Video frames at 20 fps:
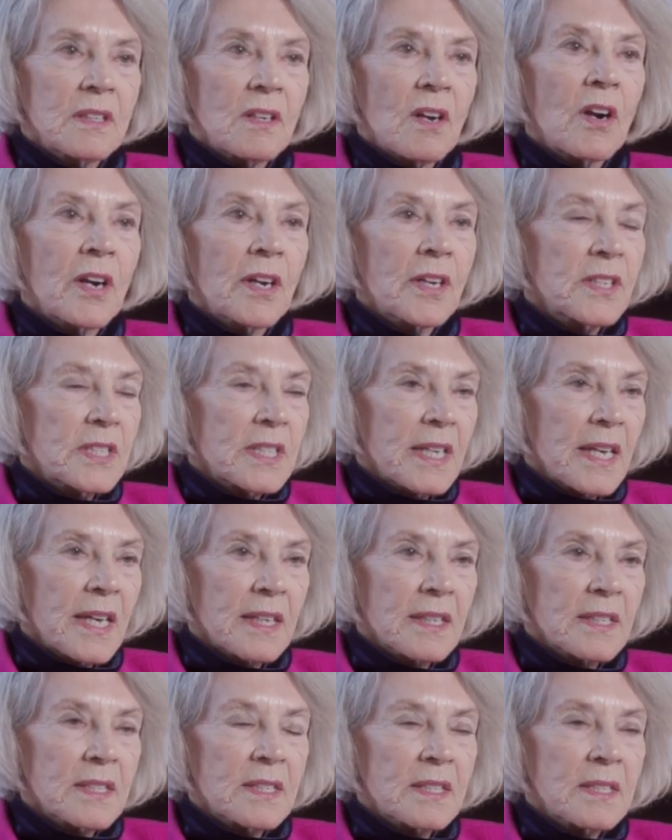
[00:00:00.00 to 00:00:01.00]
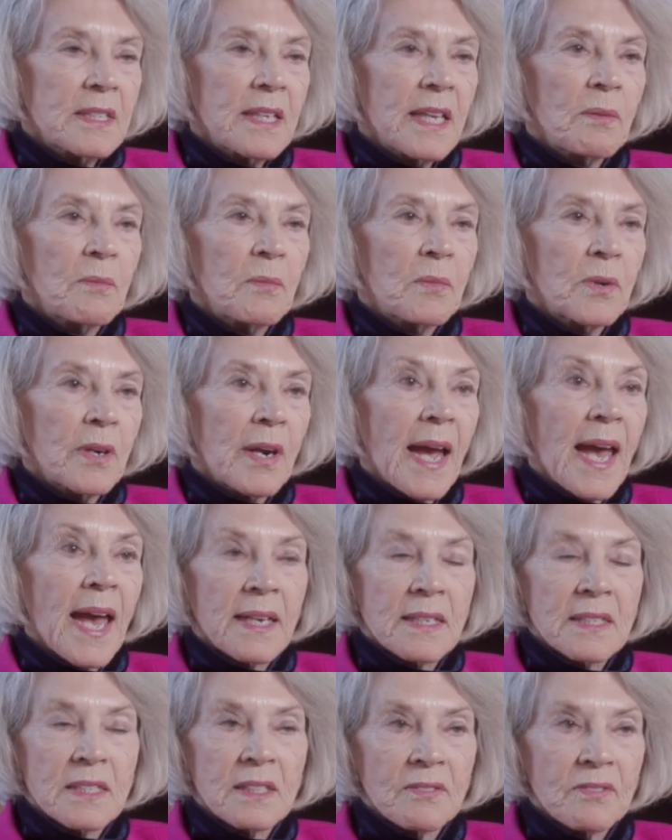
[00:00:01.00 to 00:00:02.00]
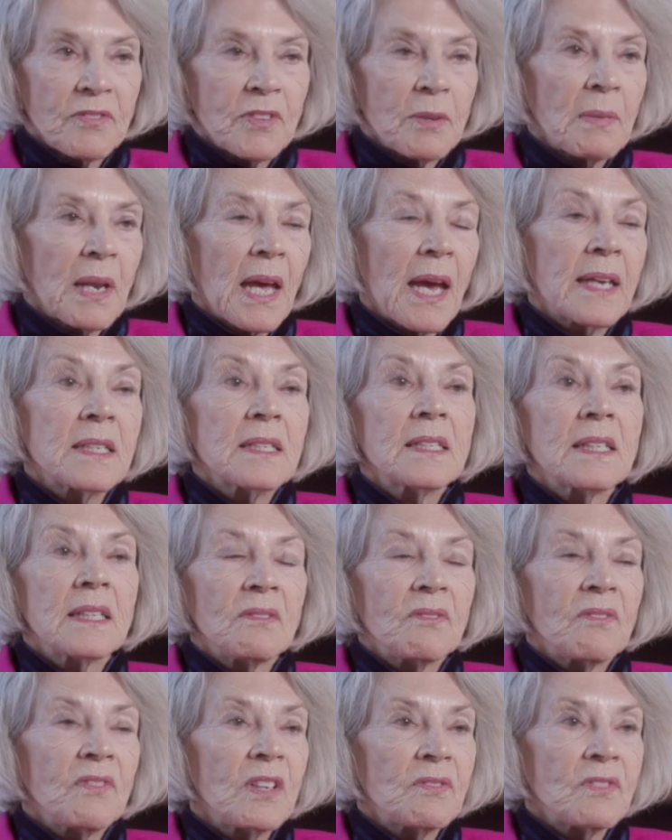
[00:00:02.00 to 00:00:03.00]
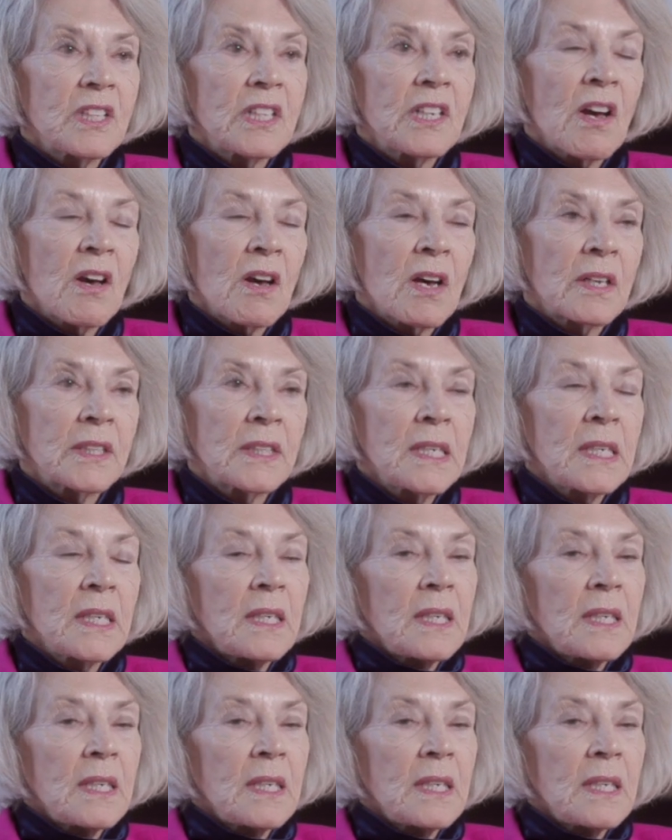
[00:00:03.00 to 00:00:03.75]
architects that were active from 1950 on.